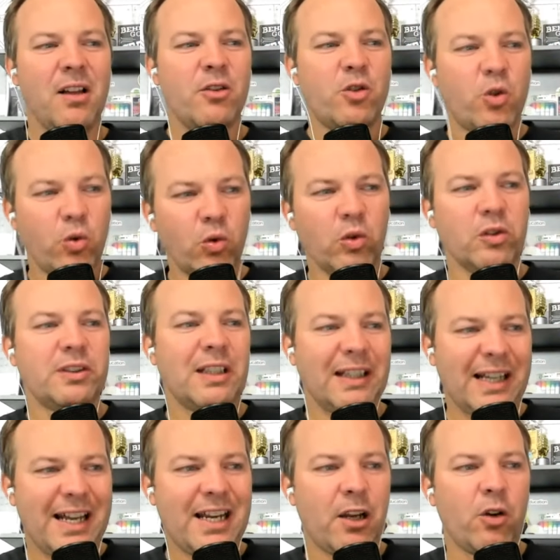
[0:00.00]
tools
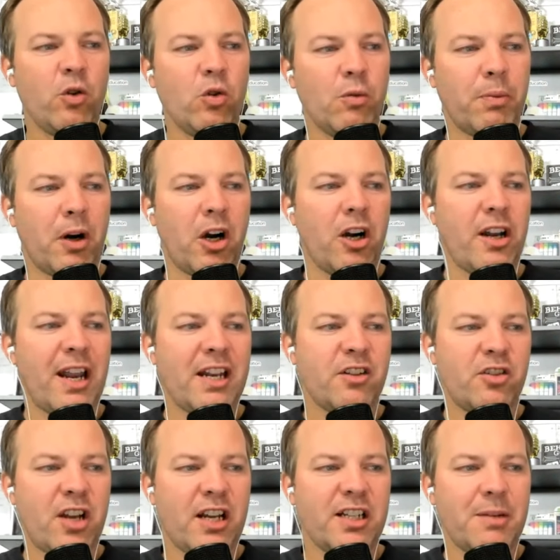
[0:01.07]
like Google Bard and
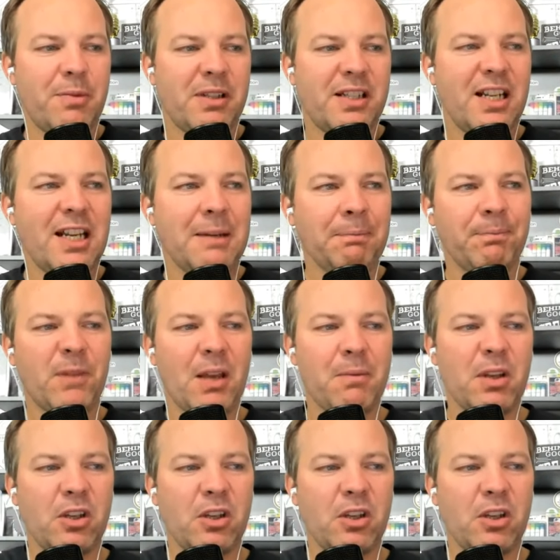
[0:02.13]
Chat G P T can be